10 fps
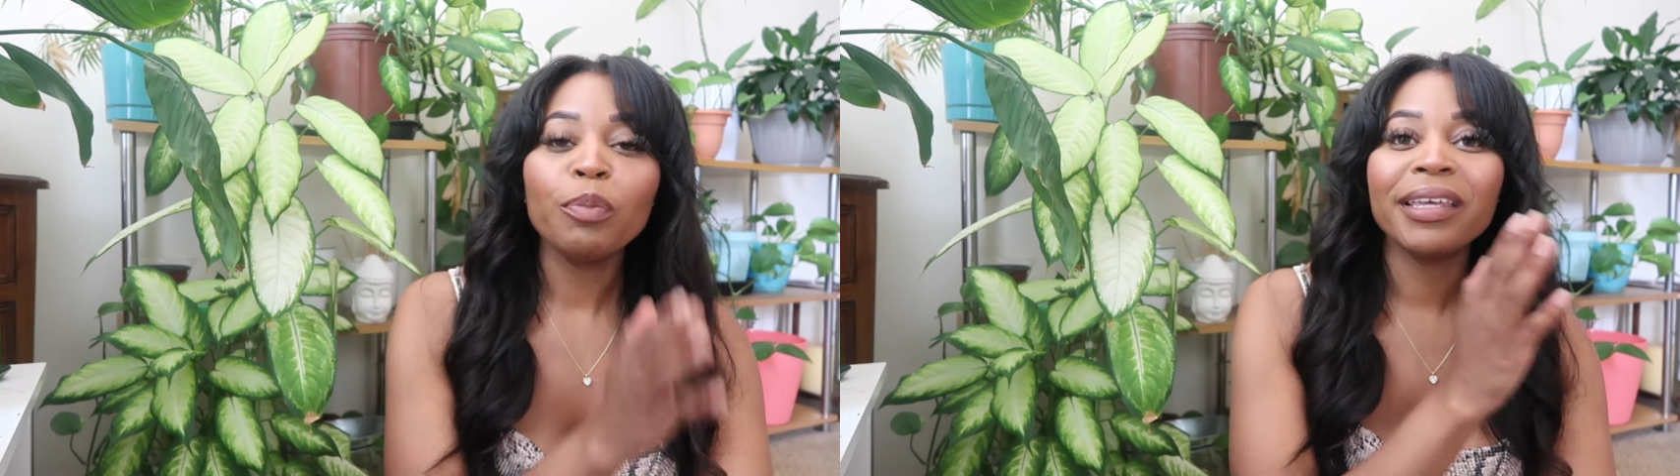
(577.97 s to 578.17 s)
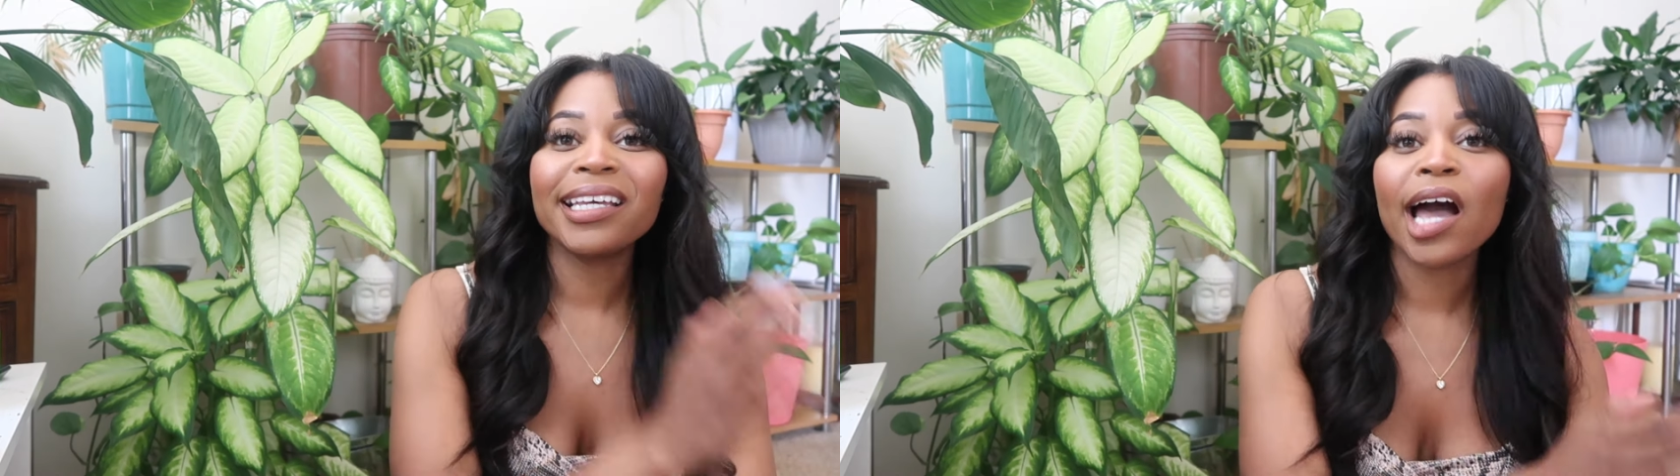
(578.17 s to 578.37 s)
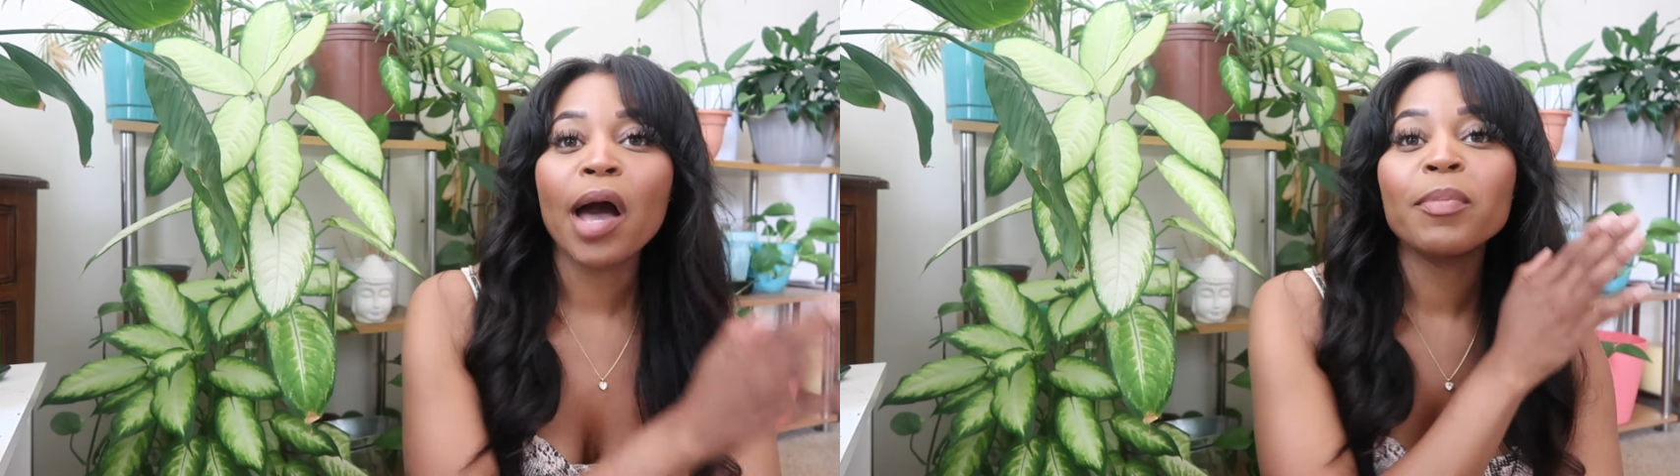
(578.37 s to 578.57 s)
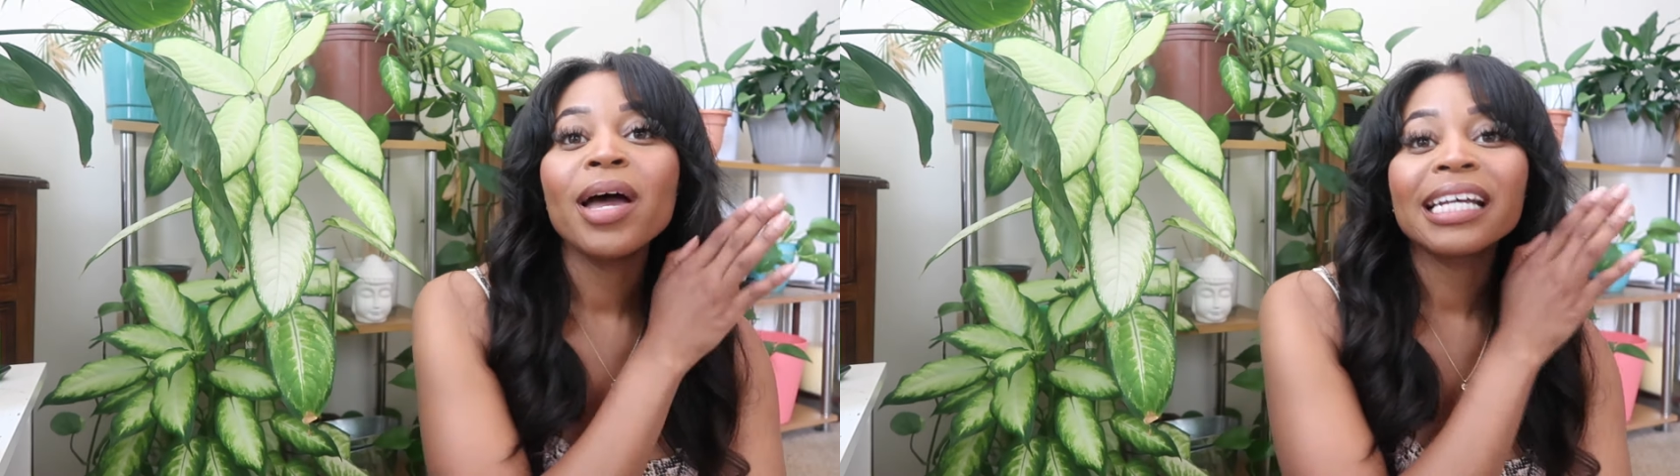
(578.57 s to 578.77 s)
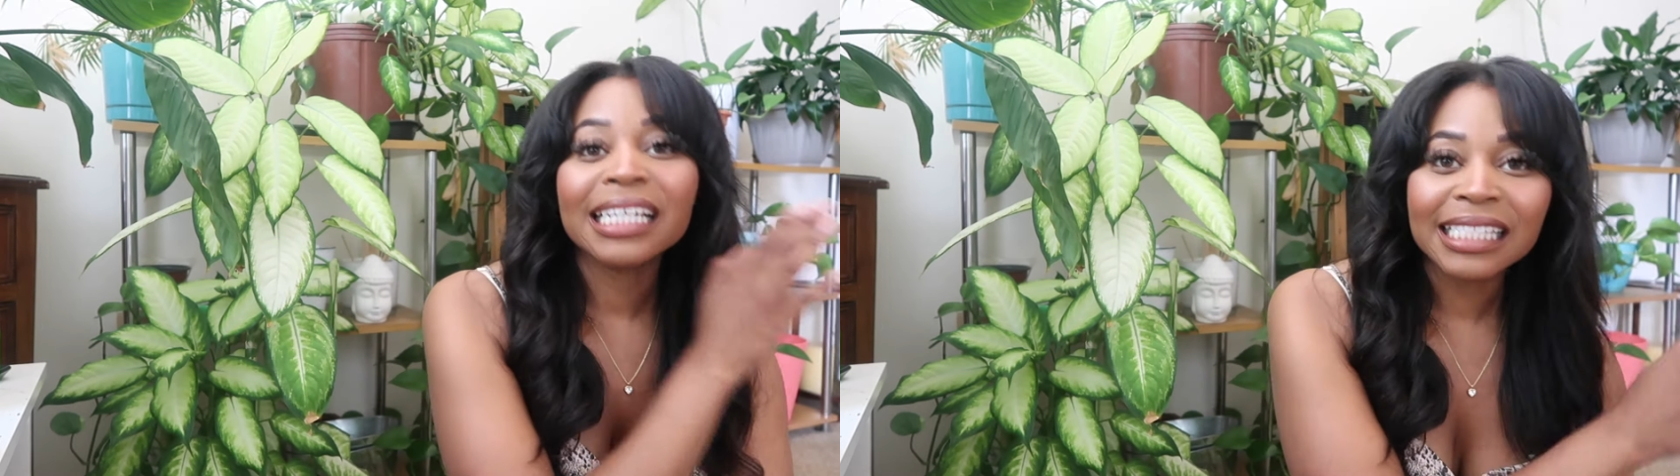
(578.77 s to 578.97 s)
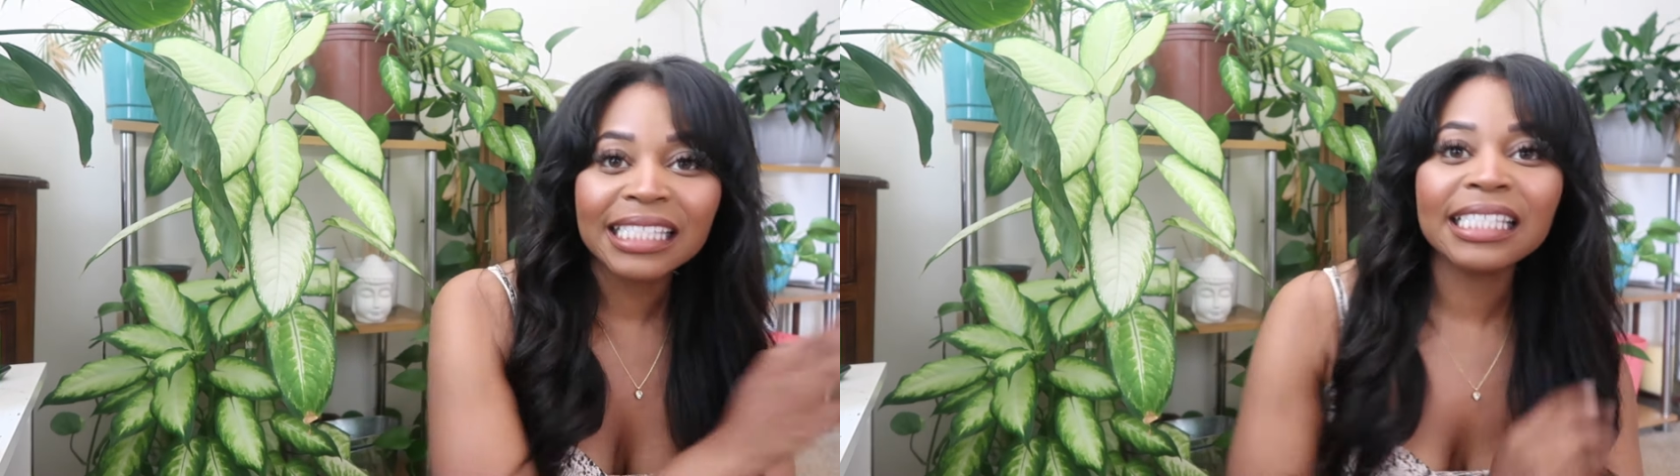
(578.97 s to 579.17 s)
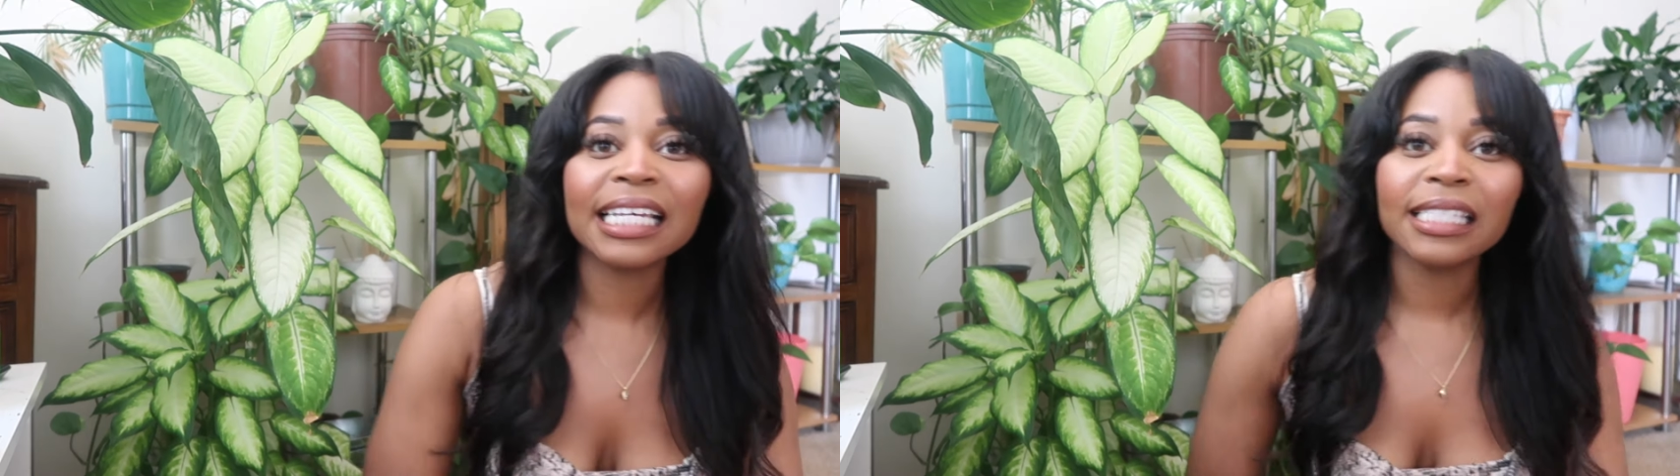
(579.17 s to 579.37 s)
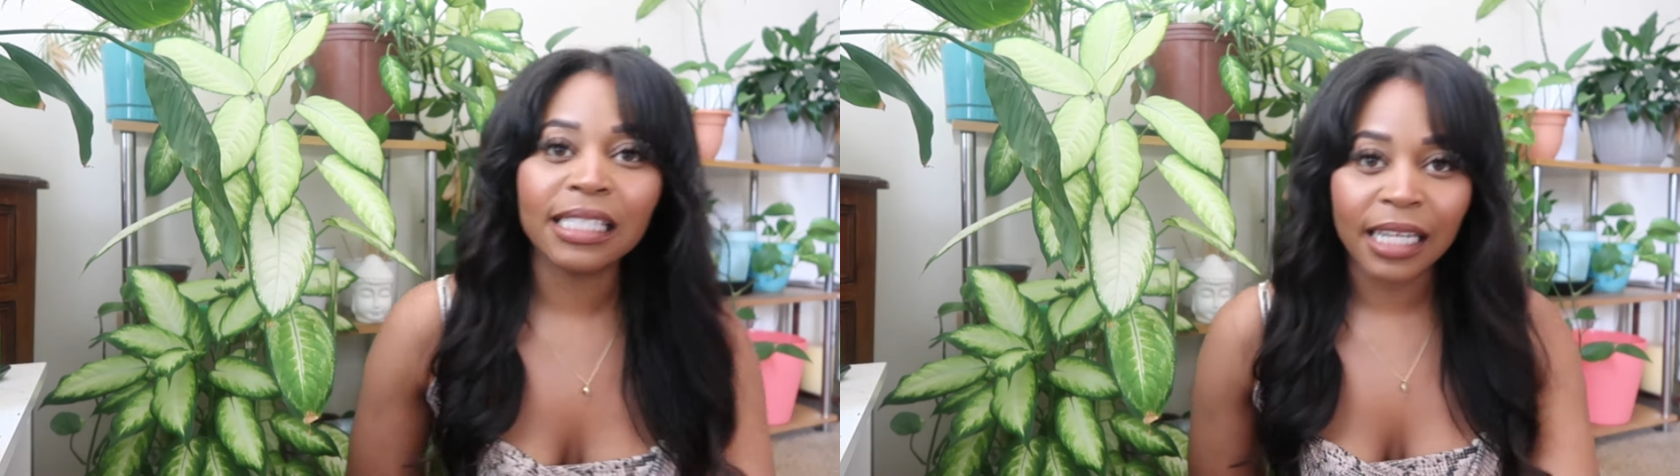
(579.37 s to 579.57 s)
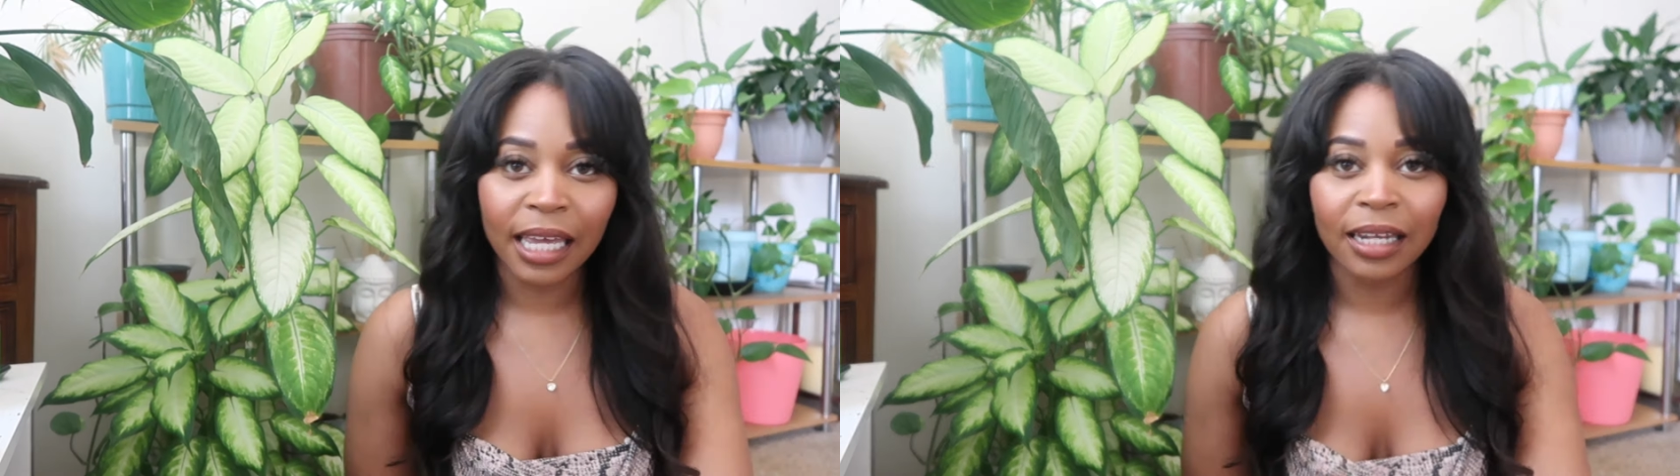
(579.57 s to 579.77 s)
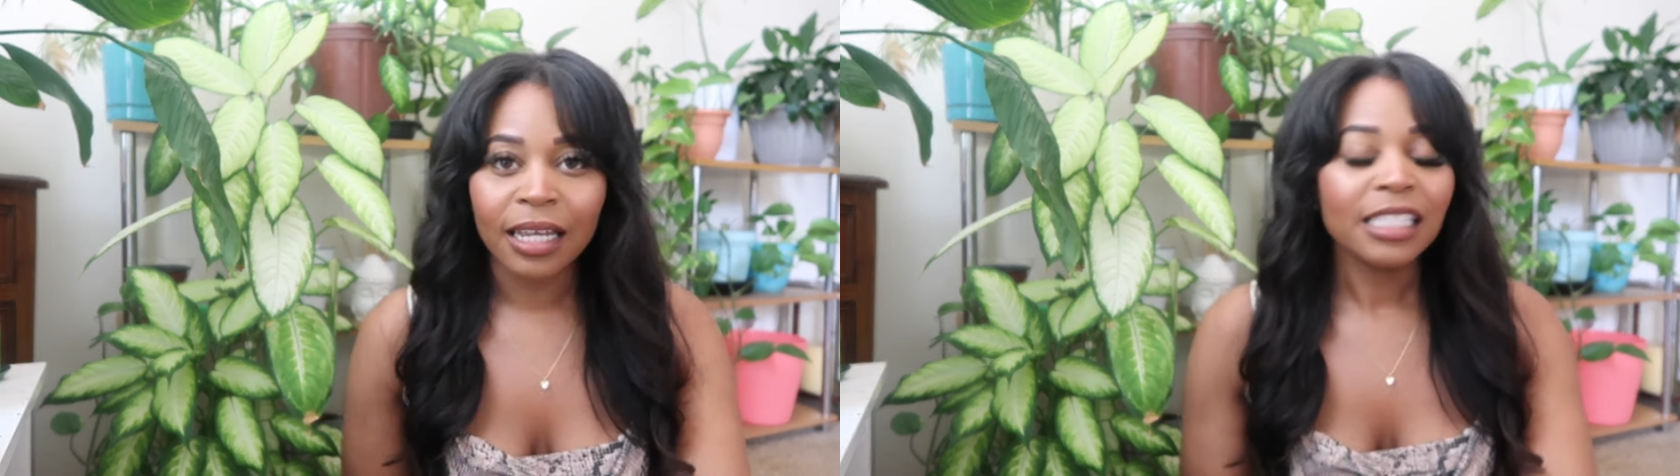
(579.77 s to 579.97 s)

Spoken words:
become consistent.